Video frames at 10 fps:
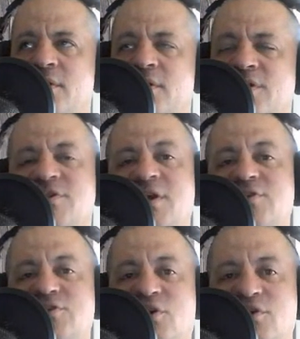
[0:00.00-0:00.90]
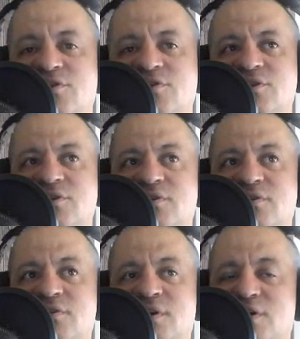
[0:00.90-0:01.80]
These things aren't
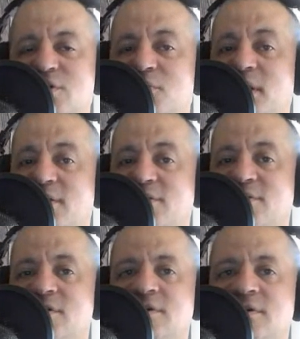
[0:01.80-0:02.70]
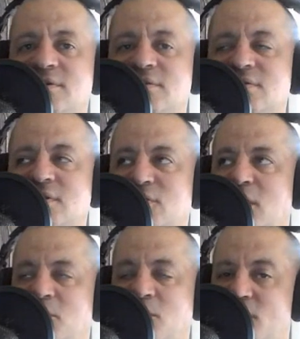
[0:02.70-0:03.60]
incorrect. They're
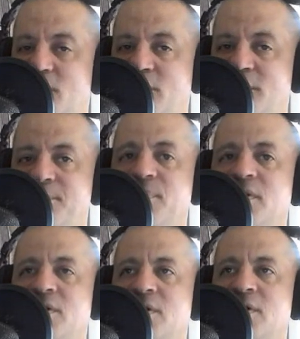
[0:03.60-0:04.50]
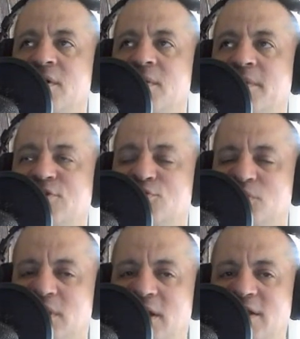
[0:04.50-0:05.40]
not wrong at all. But
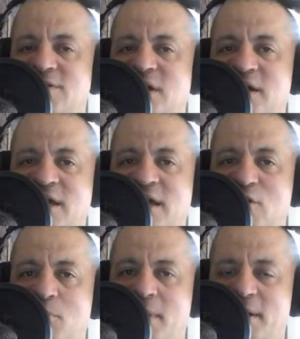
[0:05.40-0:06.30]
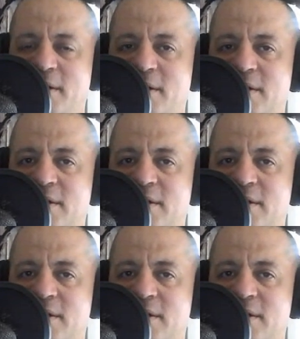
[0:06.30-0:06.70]
Trinity is not Kenny Omega.